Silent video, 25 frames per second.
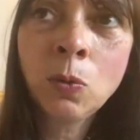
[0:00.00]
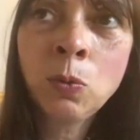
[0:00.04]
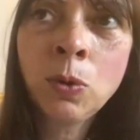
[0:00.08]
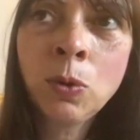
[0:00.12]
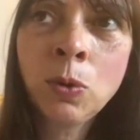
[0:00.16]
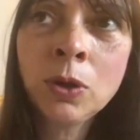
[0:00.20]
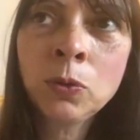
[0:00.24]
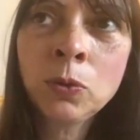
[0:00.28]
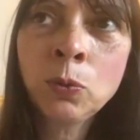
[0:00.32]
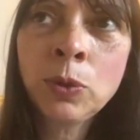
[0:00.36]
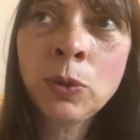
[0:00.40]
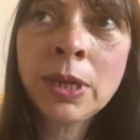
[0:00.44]

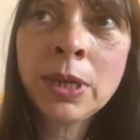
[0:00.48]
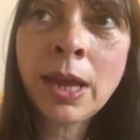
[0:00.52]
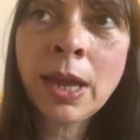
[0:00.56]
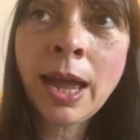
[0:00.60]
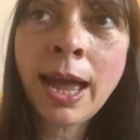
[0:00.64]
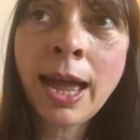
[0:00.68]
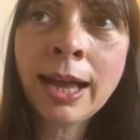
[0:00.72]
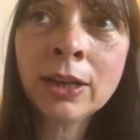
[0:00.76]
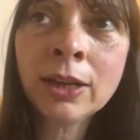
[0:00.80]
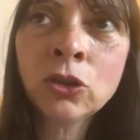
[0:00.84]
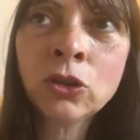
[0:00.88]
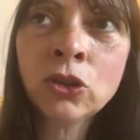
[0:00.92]
what
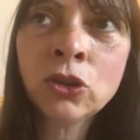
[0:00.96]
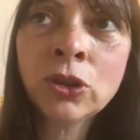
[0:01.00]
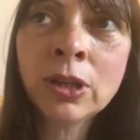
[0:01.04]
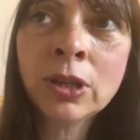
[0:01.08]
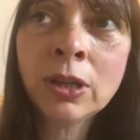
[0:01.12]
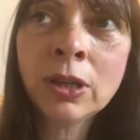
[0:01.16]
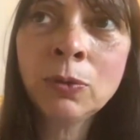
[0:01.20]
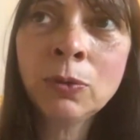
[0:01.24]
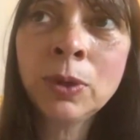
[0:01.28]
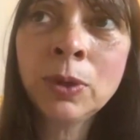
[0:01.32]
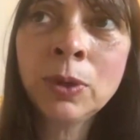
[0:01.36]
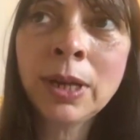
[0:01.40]

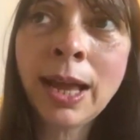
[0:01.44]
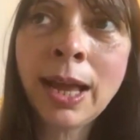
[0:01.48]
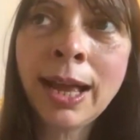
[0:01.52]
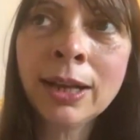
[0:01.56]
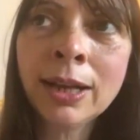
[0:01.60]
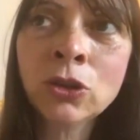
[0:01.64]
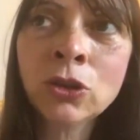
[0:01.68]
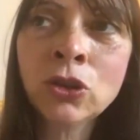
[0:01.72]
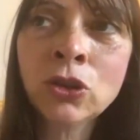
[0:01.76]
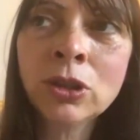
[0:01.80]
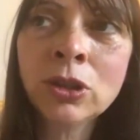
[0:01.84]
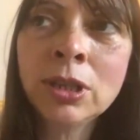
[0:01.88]

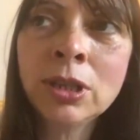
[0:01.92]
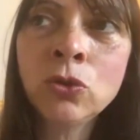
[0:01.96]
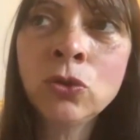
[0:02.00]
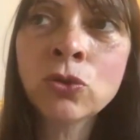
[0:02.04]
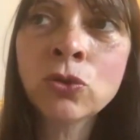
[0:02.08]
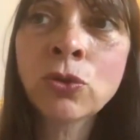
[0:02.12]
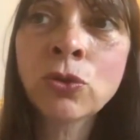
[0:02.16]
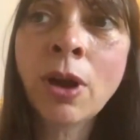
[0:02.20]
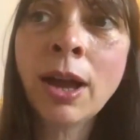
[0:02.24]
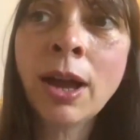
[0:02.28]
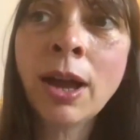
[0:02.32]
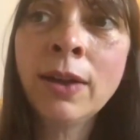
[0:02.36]
actually
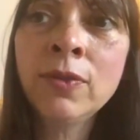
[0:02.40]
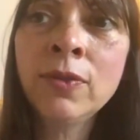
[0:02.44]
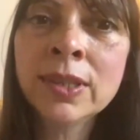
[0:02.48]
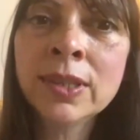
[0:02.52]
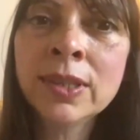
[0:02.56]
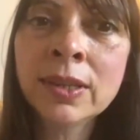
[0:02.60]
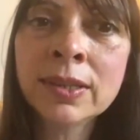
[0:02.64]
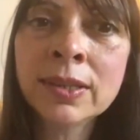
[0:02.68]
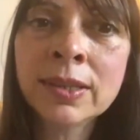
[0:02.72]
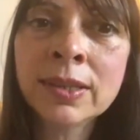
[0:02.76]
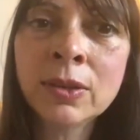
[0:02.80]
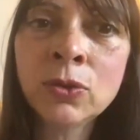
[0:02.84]

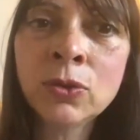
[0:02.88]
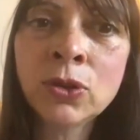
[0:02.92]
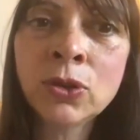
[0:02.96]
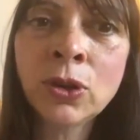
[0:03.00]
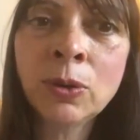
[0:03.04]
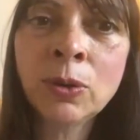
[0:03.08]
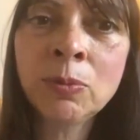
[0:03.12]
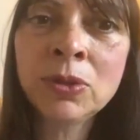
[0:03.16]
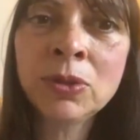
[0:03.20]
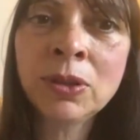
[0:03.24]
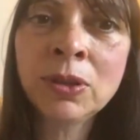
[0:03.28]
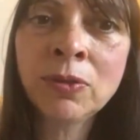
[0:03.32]
drives us in
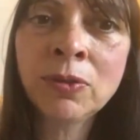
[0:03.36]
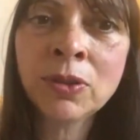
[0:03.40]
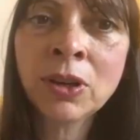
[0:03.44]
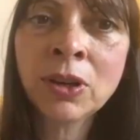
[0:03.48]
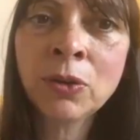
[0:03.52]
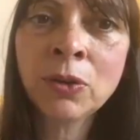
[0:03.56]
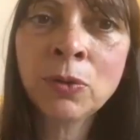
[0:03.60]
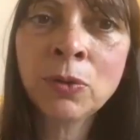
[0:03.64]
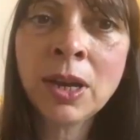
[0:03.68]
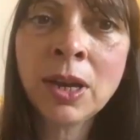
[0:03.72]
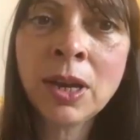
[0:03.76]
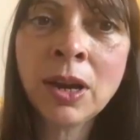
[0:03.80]
terms of
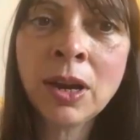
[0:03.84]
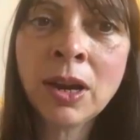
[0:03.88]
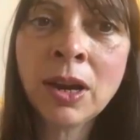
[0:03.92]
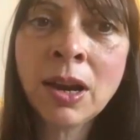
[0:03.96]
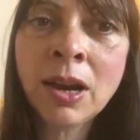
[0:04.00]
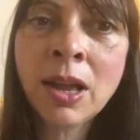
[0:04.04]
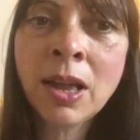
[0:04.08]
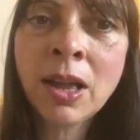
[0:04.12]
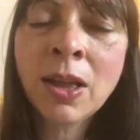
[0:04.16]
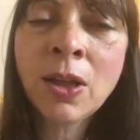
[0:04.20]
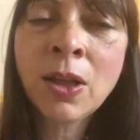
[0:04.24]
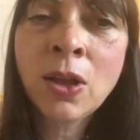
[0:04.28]

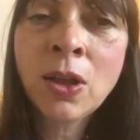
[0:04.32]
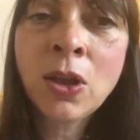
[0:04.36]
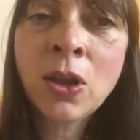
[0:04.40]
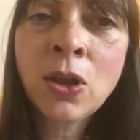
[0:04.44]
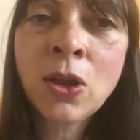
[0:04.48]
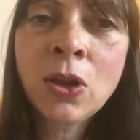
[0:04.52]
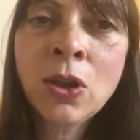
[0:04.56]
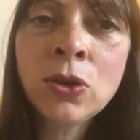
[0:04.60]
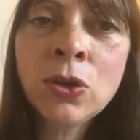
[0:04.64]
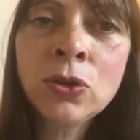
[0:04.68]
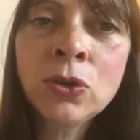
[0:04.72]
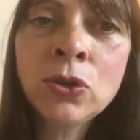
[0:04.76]
career.
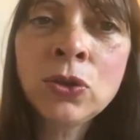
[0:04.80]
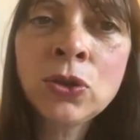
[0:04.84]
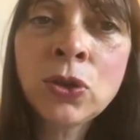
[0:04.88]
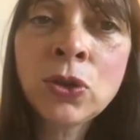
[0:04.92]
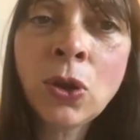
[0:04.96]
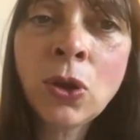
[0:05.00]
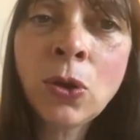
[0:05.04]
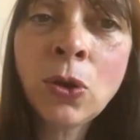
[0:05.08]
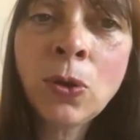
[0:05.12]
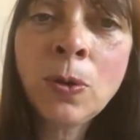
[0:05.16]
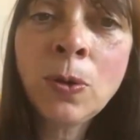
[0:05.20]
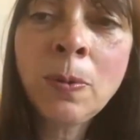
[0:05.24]

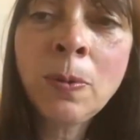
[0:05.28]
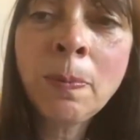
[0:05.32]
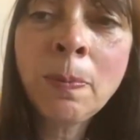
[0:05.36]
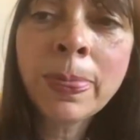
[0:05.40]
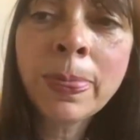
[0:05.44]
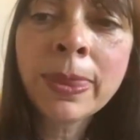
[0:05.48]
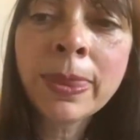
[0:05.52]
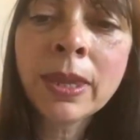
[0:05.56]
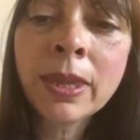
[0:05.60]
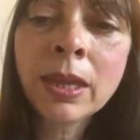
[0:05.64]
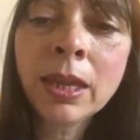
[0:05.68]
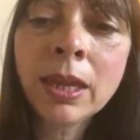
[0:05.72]
So
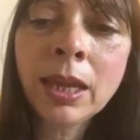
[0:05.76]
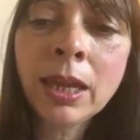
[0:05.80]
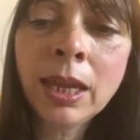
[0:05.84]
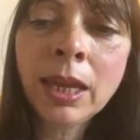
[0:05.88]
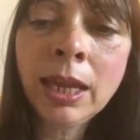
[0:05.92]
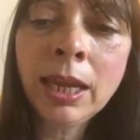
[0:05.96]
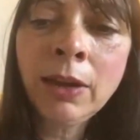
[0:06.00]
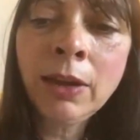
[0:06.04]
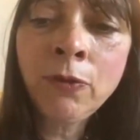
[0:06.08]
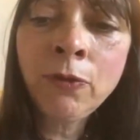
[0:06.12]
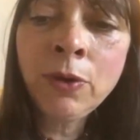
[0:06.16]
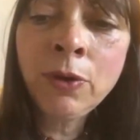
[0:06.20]

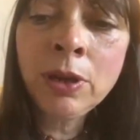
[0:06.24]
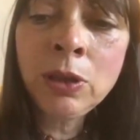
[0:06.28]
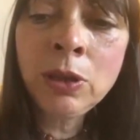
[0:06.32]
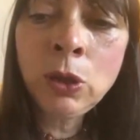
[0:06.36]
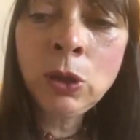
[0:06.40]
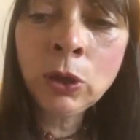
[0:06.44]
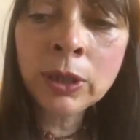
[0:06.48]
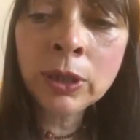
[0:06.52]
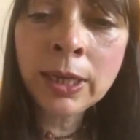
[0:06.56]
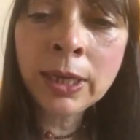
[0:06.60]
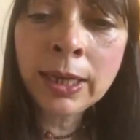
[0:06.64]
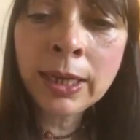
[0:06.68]
if we're
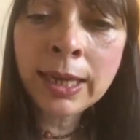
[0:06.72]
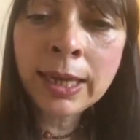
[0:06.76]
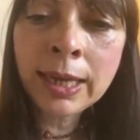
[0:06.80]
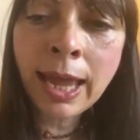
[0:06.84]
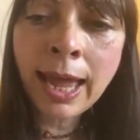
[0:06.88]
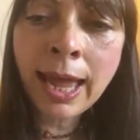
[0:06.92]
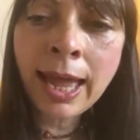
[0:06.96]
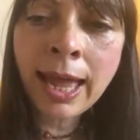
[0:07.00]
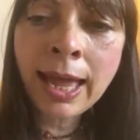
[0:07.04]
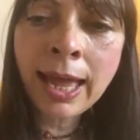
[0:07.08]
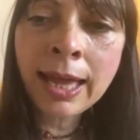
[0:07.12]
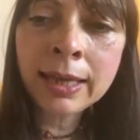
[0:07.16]
looking
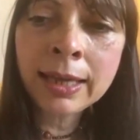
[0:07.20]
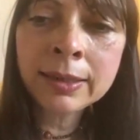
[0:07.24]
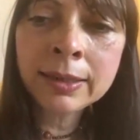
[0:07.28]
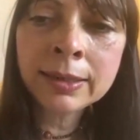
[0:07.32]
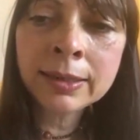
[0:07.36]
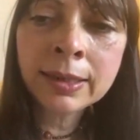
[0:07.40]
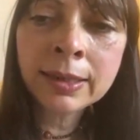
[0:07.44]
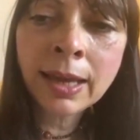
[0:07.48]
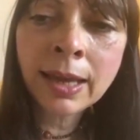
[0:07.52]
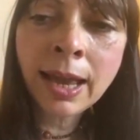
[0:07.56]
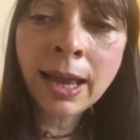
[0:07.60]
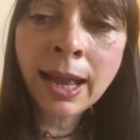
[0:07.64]

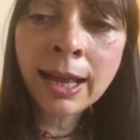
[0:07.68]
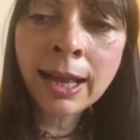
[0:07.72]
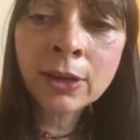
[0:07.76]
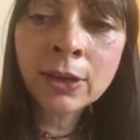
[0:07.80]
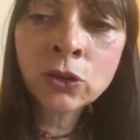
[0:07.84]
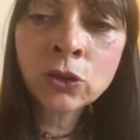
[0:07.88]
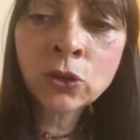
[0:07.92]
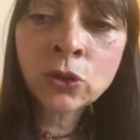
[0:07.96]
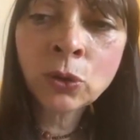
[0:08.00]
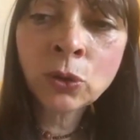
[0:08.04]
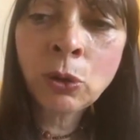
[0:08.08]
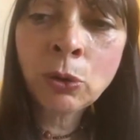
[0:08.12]
at
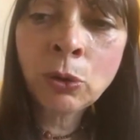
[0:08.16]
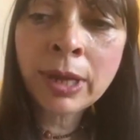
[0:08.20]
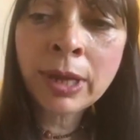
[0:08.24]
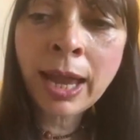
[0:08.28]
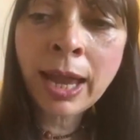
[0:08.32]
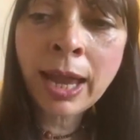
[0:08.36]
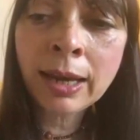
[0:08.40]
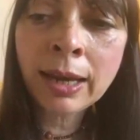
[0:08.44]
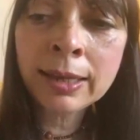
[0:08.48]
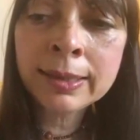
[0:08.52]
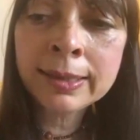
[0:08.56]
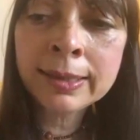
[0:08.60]

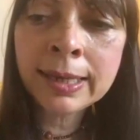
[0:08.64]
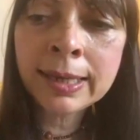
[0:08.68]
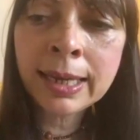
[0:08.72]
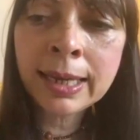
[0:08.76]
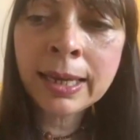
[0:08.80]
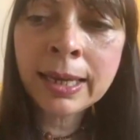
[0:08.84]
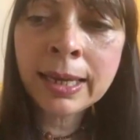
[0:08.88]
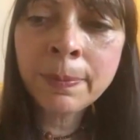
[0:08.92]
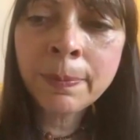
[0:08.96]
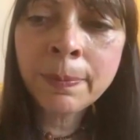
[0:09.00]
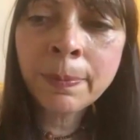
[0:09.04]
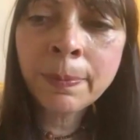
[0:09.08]

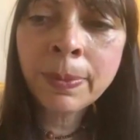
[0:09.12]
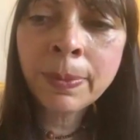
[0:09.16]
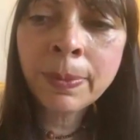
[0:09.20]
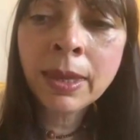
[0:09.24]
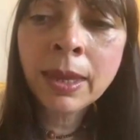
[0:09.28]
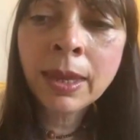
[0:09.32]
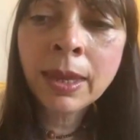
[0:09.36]
astrolocality,